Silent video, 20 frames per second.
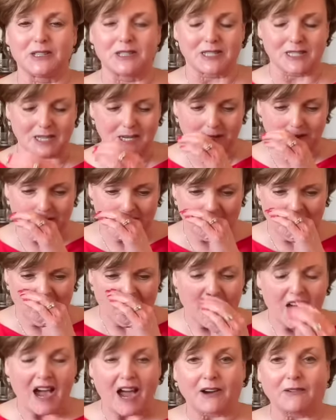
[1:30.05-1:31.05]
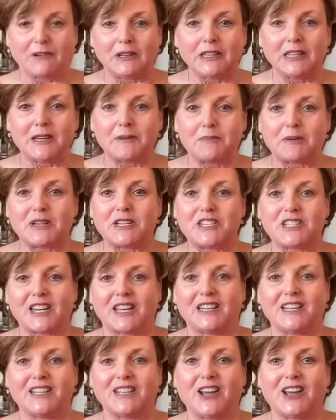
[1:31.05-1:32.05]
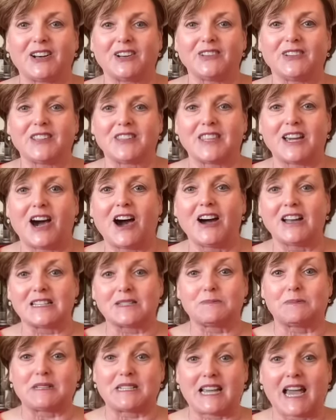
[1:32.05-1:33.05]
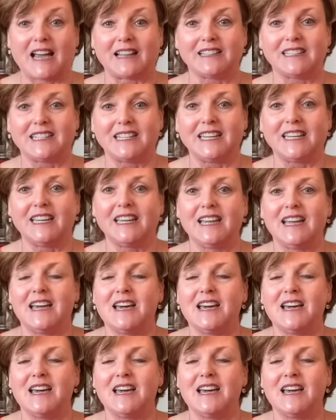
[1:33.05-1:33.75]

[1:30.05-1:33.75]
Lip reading: So I really appreciated not only the hospitality,